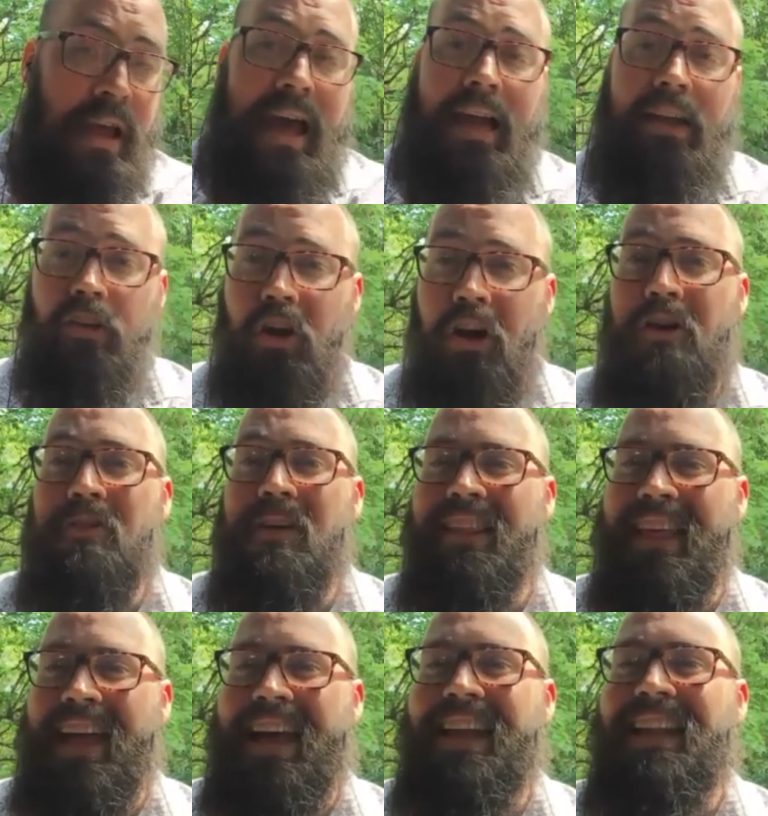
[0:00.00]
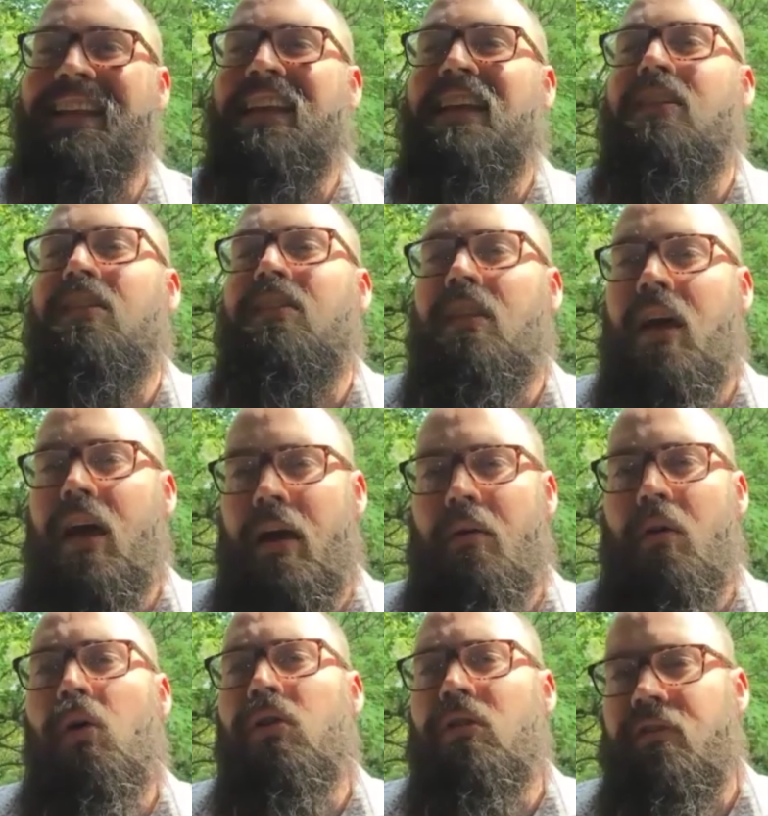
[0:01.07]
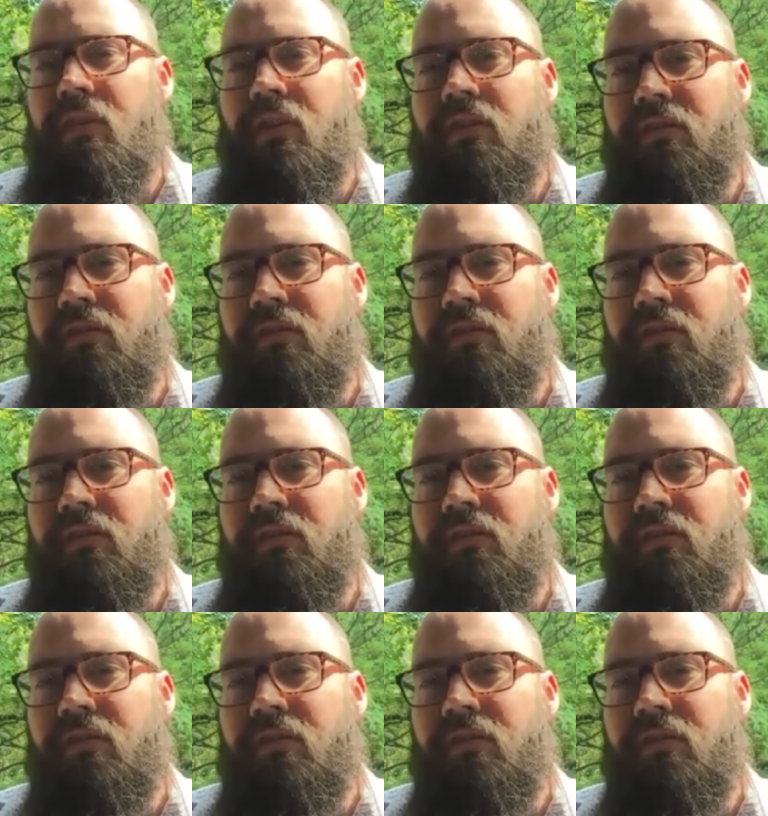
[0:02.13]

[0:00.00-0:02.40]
not only that, all of us